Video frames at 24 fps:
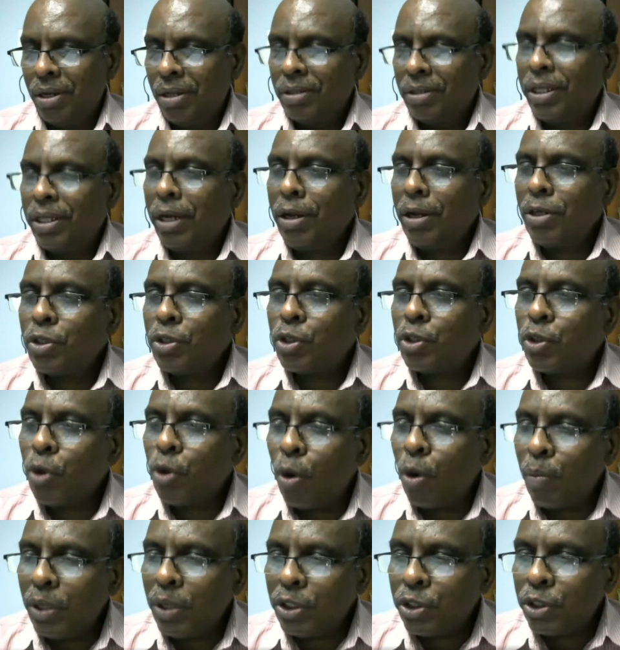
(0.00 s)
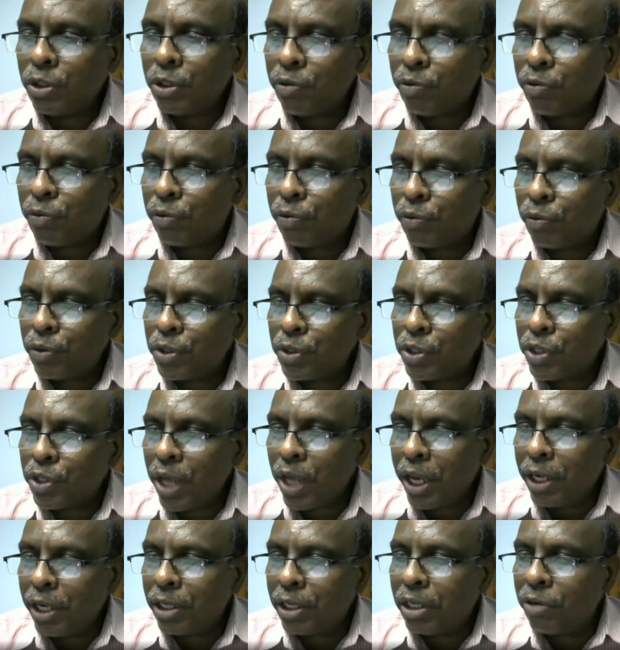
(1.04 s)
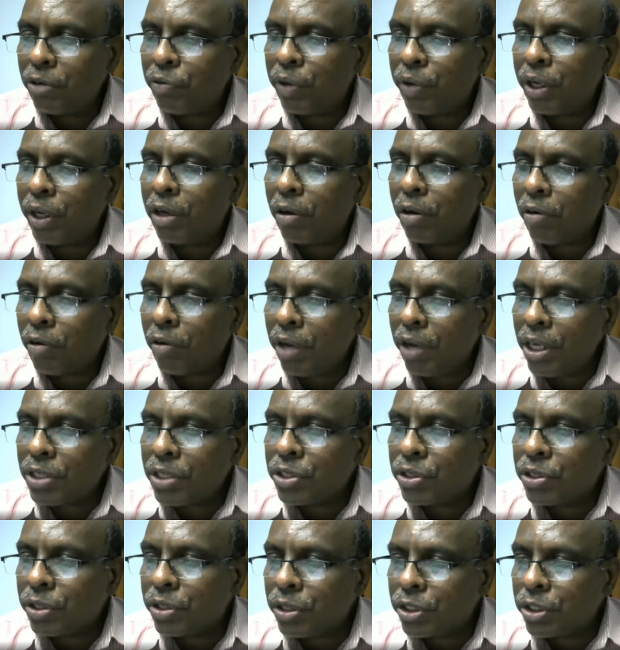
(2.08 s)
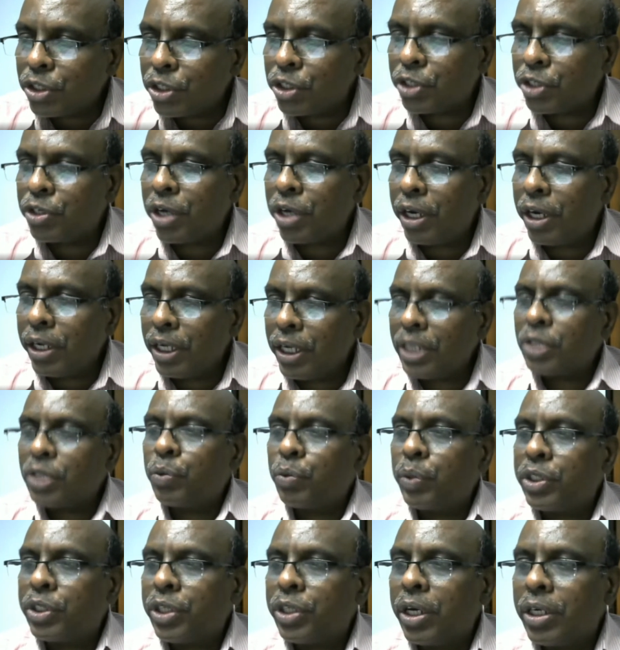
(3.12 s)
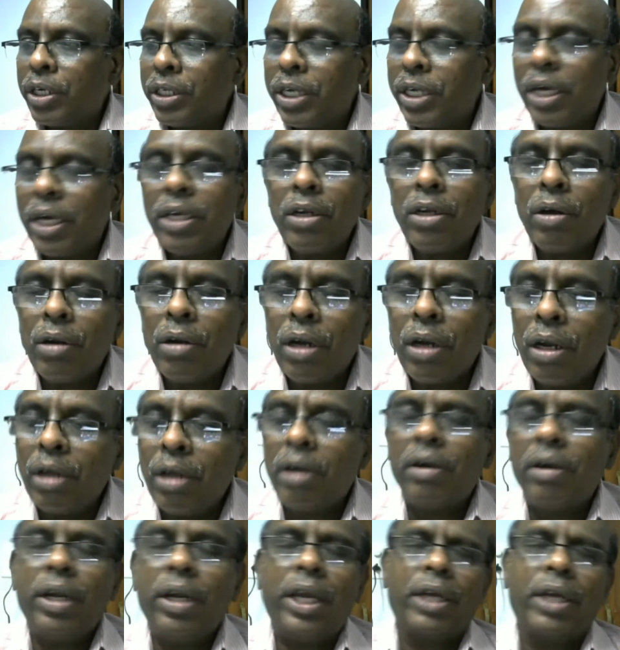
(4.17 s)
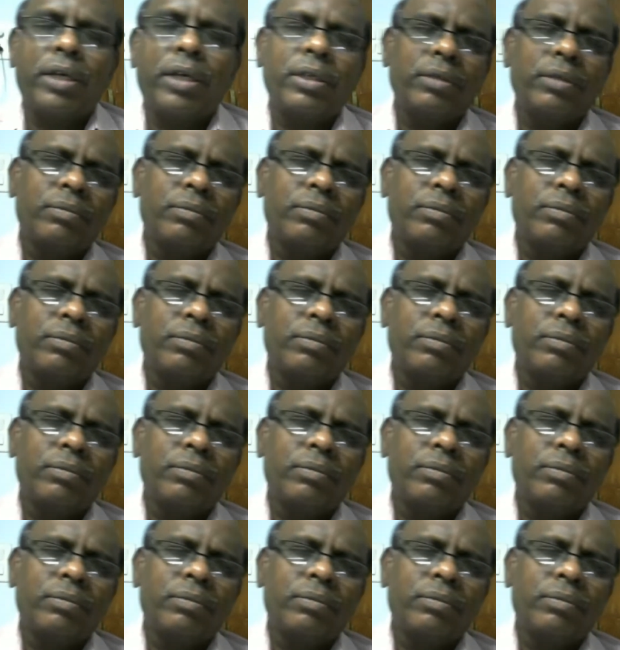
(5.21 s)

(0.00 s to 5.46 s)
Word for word: There are so much of scientific research studies which are done on learning.